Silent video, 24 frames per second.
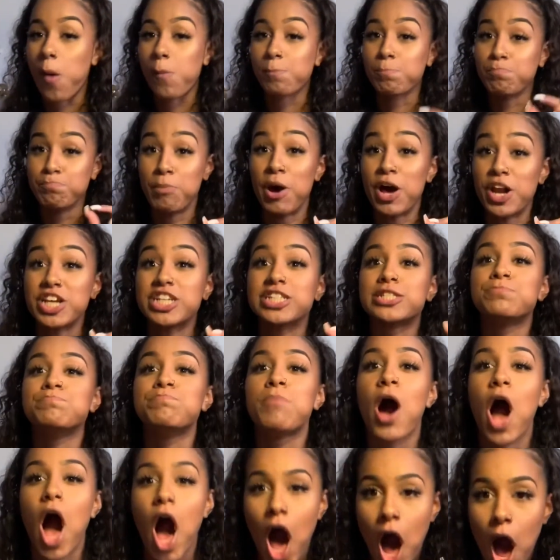But it's
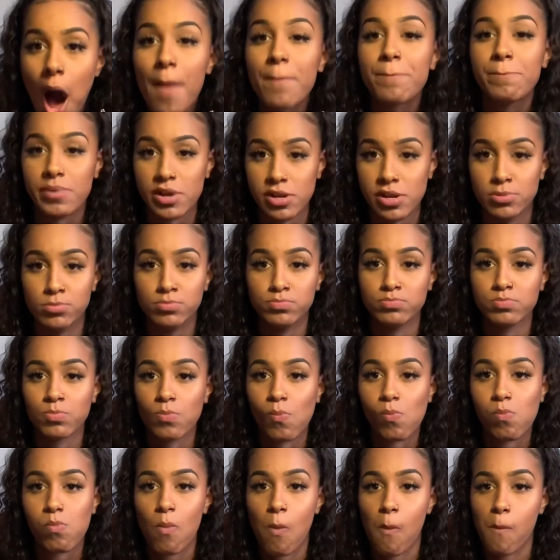popping.
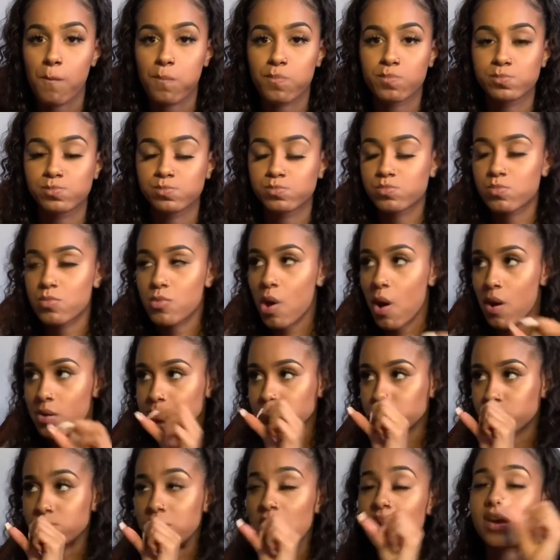
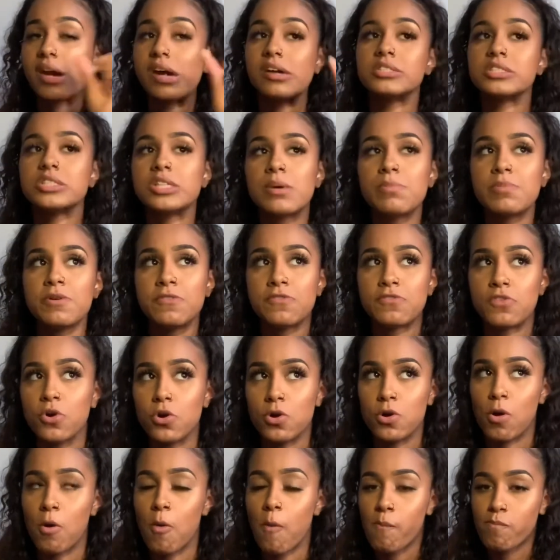Like I said
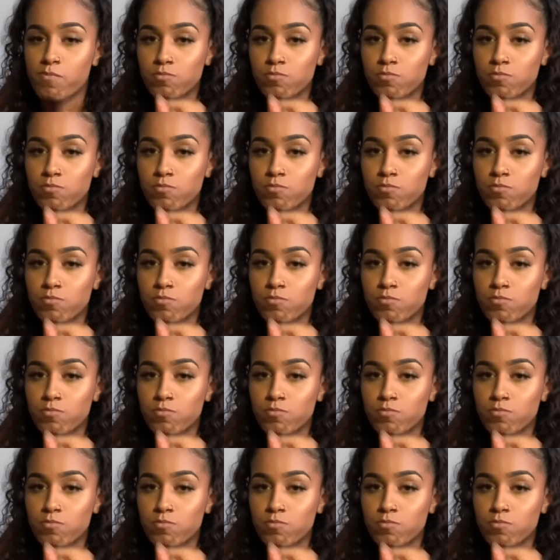before,